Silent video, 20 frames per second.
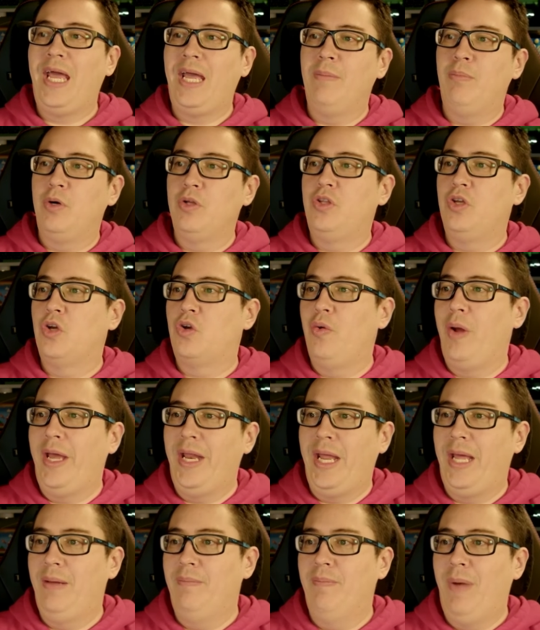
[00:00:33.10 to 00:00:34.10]
able to
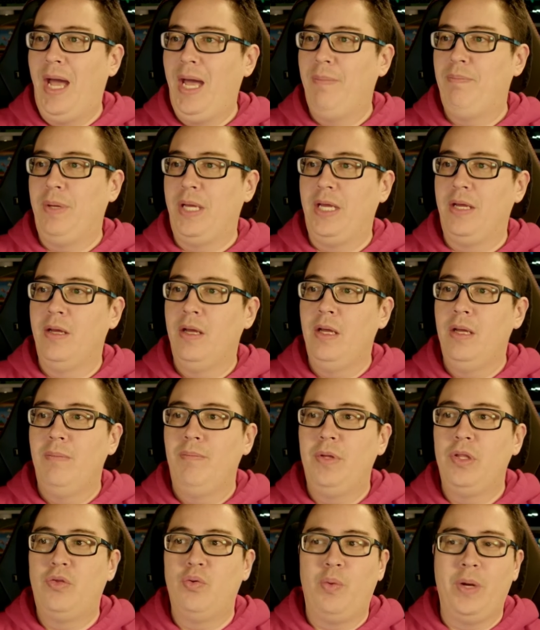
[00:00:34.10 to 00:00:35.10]
create a mapping
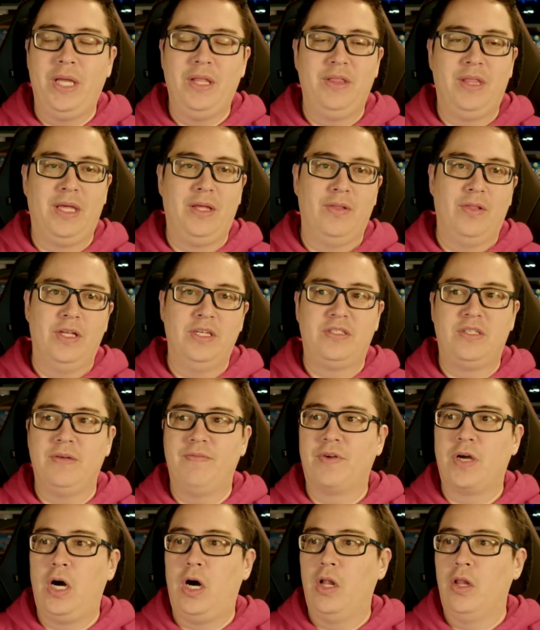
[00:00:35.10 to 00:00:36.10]
between the list
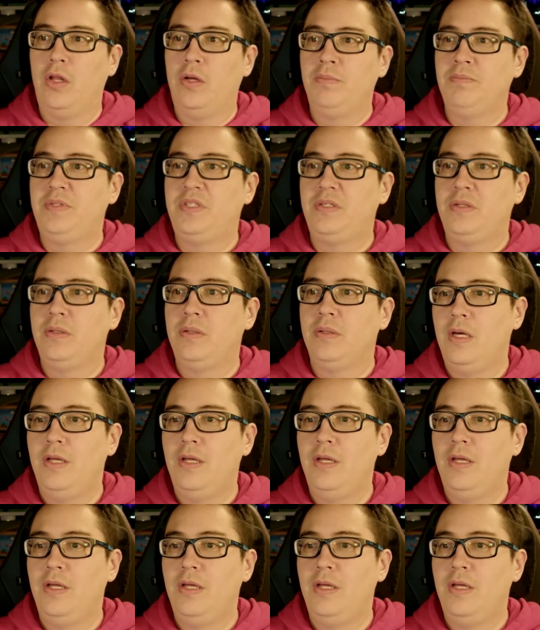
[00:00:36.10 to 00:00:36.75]
of columns